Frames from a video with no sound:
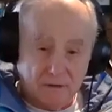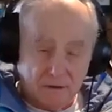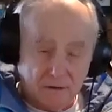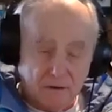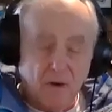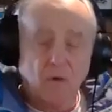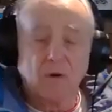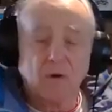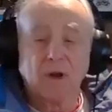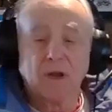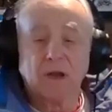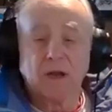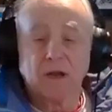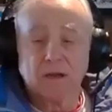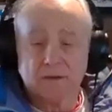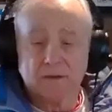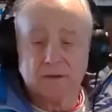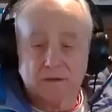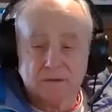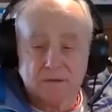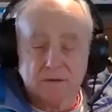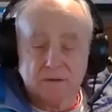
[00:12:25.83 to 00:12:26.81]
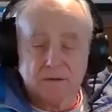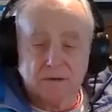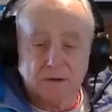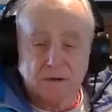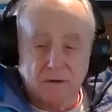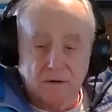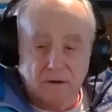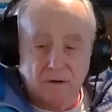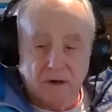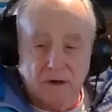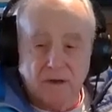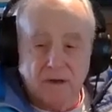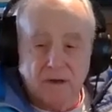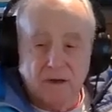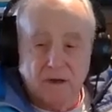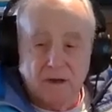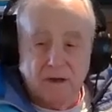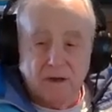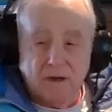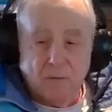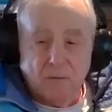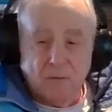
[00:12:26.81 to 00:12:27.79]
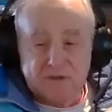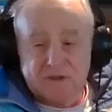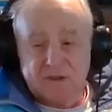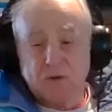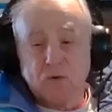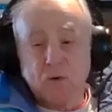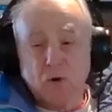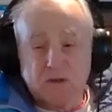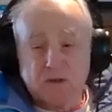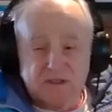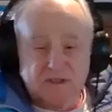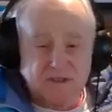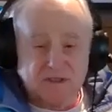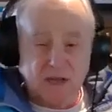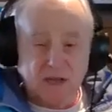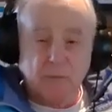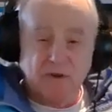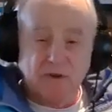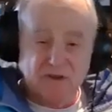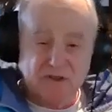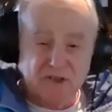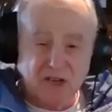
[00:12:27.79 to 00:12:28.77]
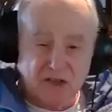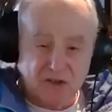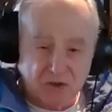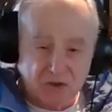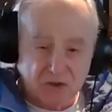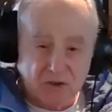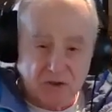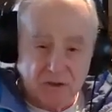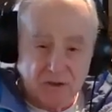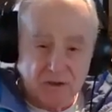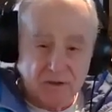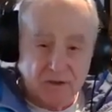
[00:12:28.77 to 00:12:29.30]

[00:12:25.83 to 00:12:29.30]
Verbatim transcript: Okay. All right. Which of course is a rejection.